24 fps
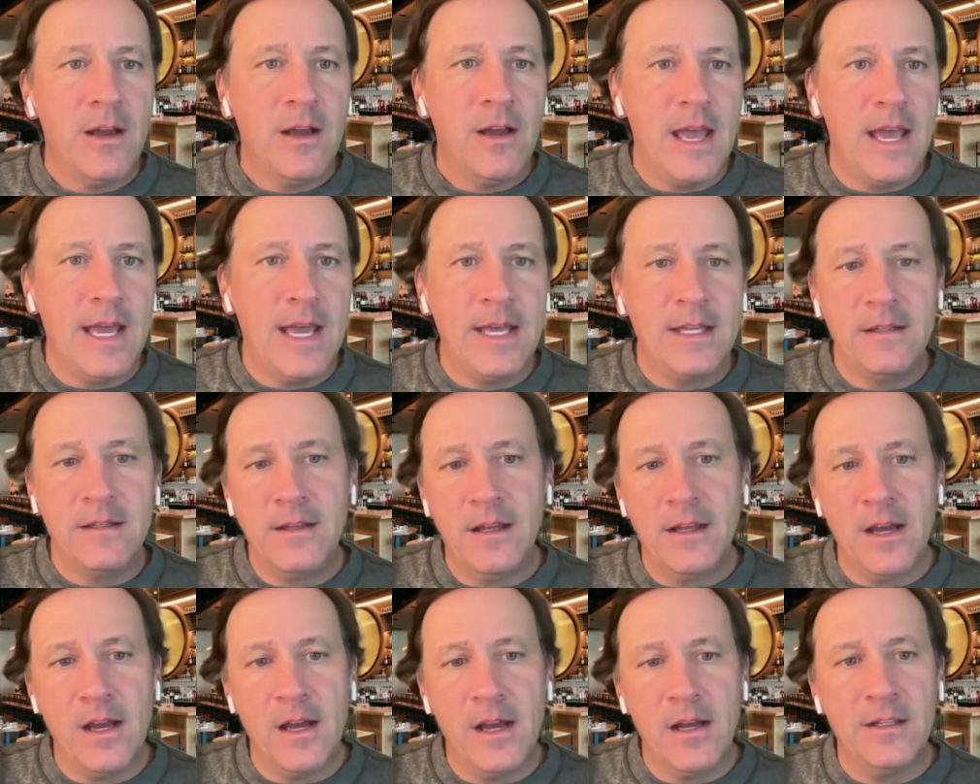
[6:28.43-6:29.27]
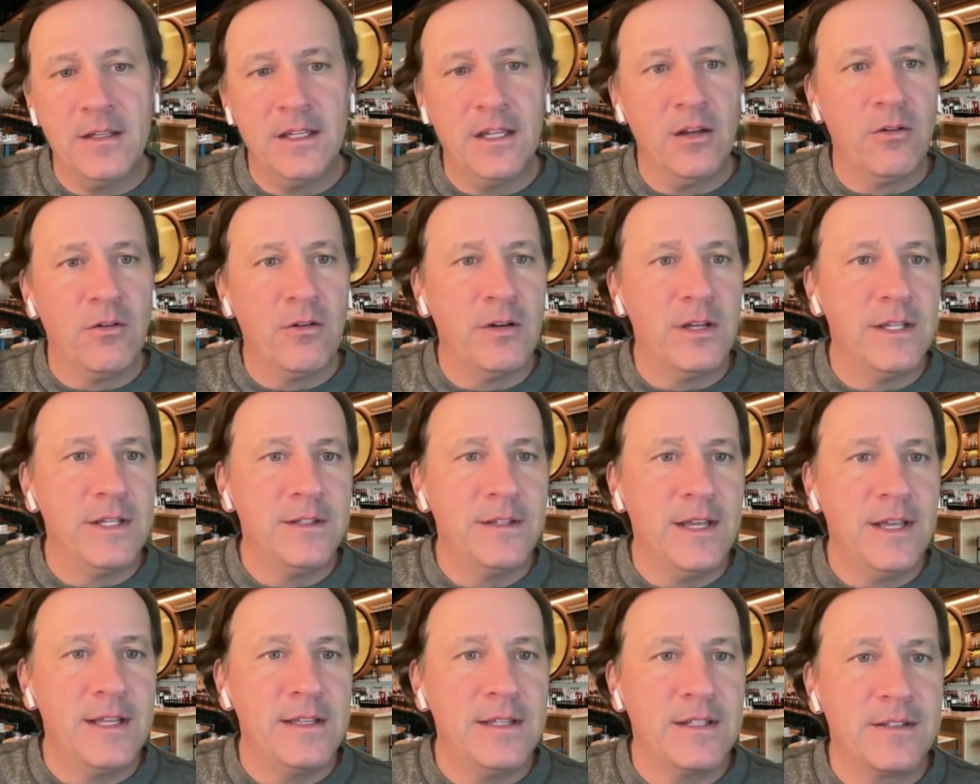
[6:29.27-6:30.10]
and
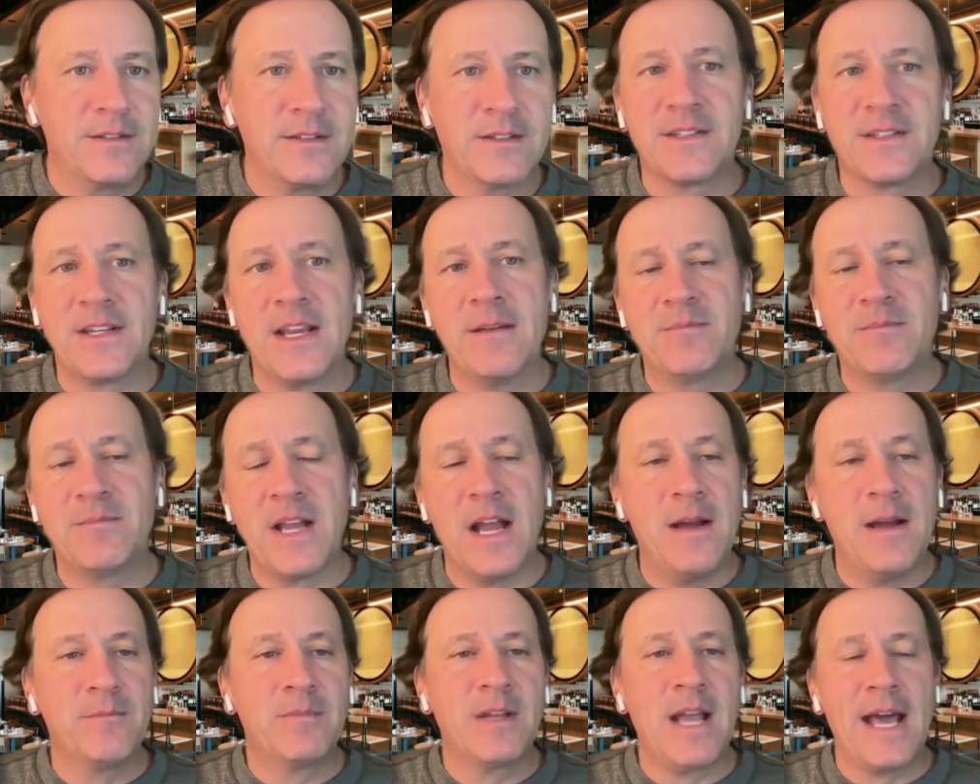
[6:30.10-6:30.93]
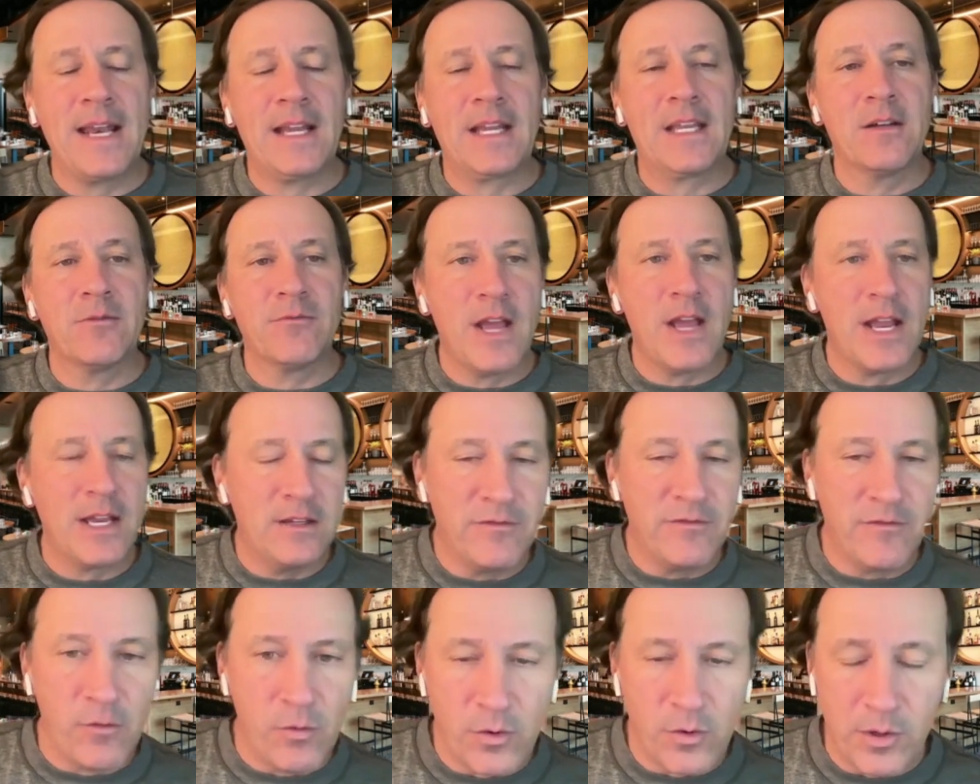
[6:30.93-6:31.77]
and at the same time, got to get
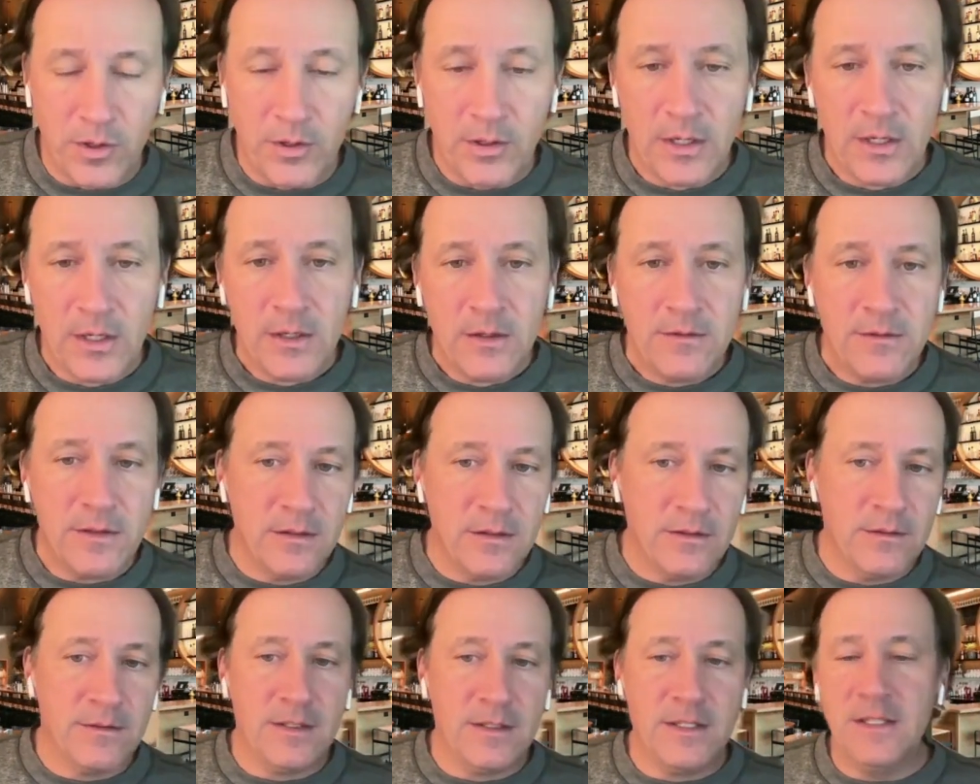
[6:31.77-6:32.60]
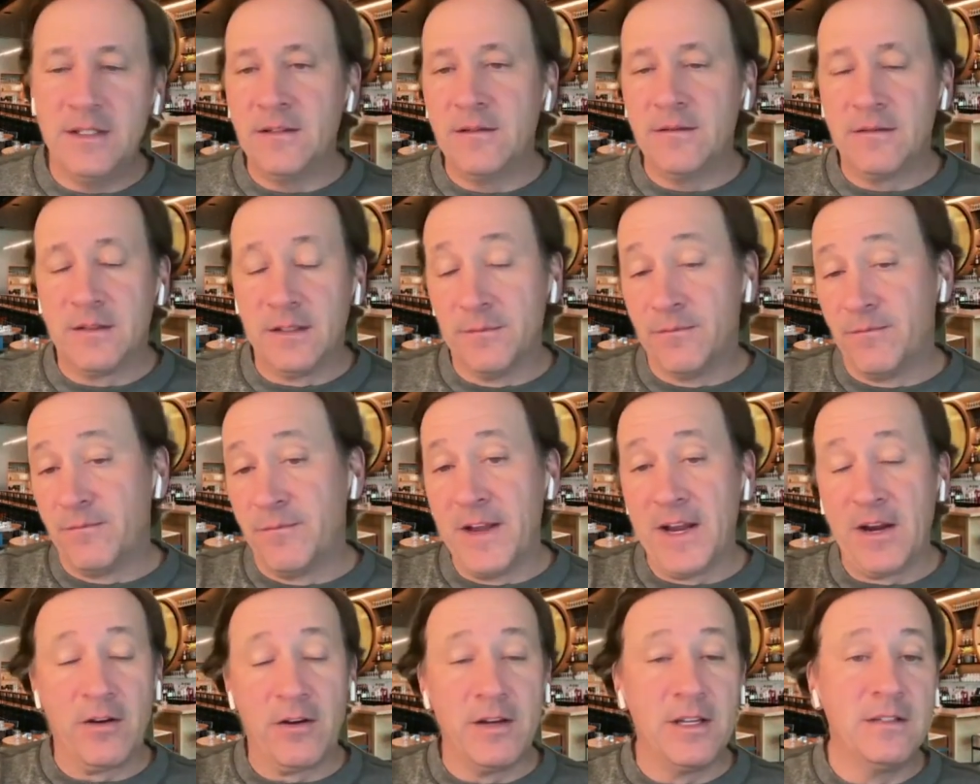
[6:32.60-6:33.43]
ready for the
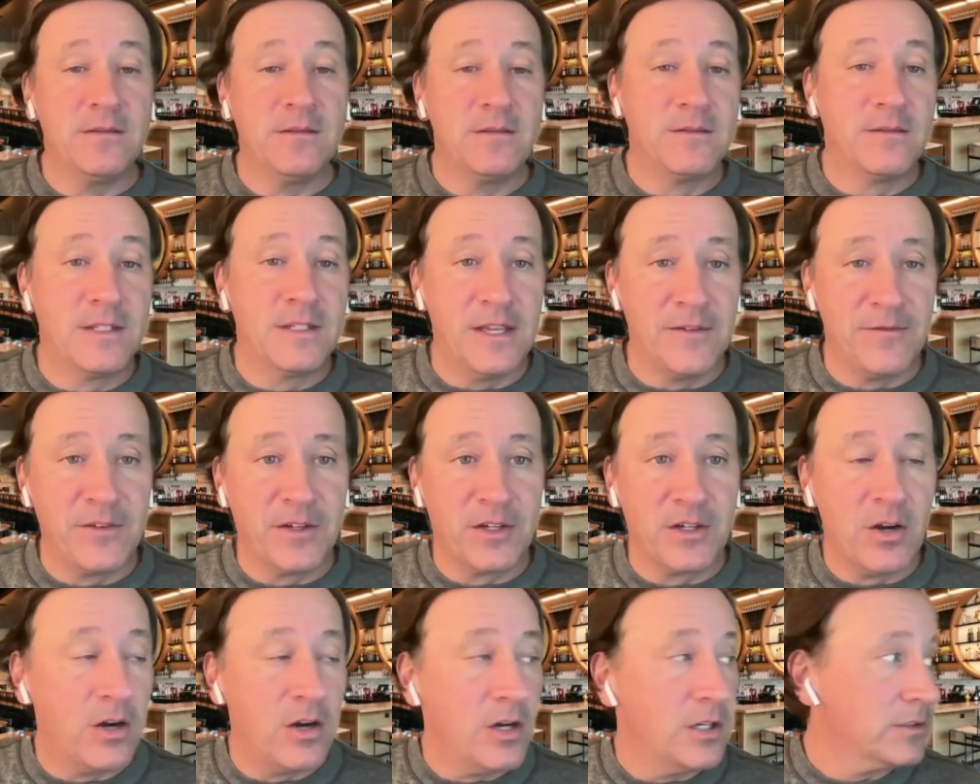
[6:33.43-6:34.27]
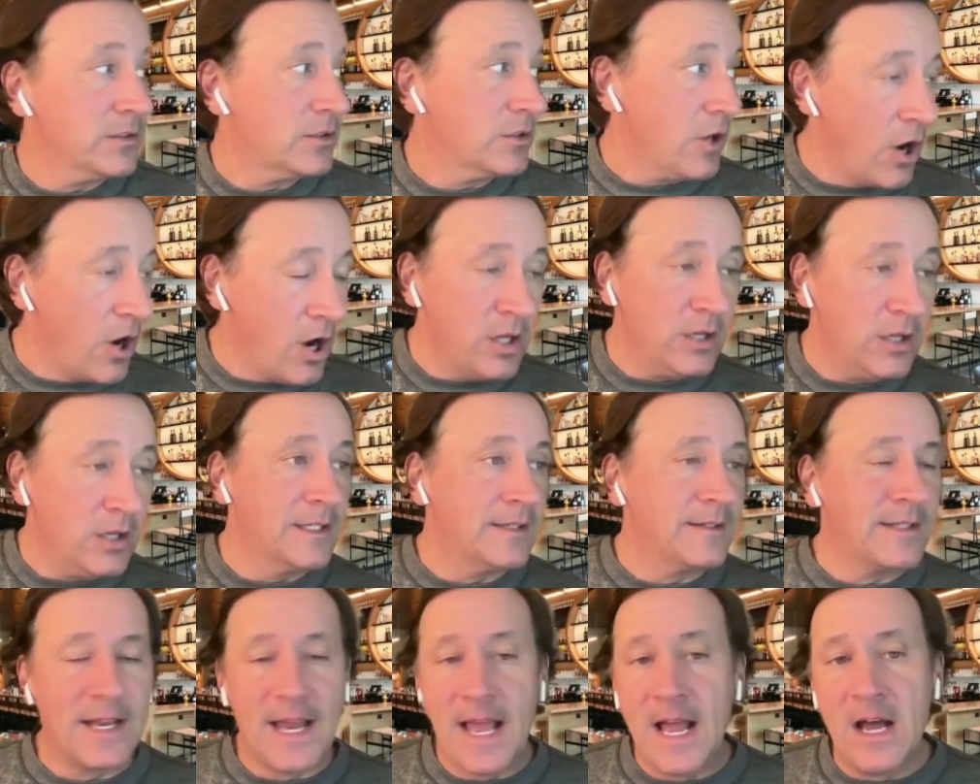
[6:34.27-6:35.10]
very difficult
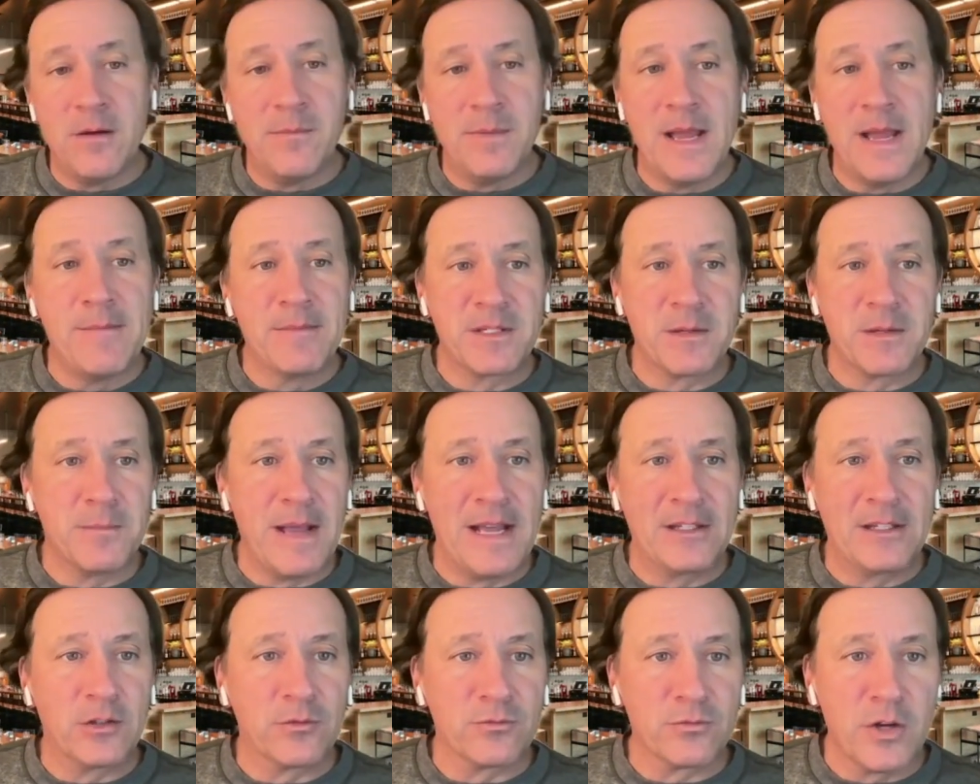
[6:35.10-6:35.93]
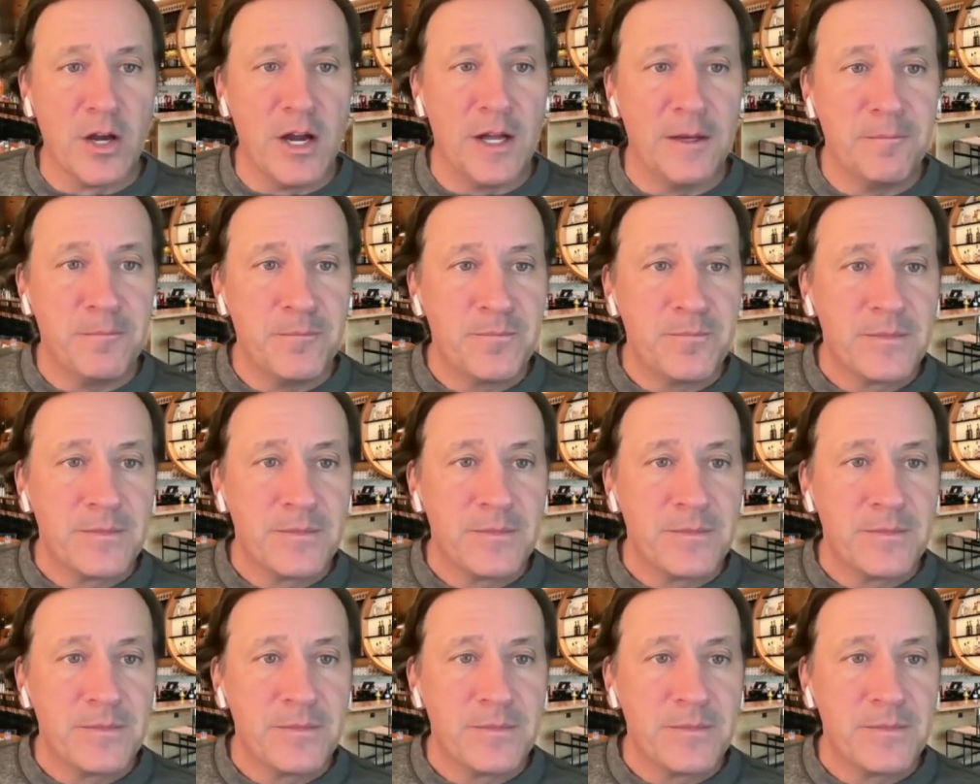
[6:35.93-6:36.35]
gauntlet that Alabama's about to run.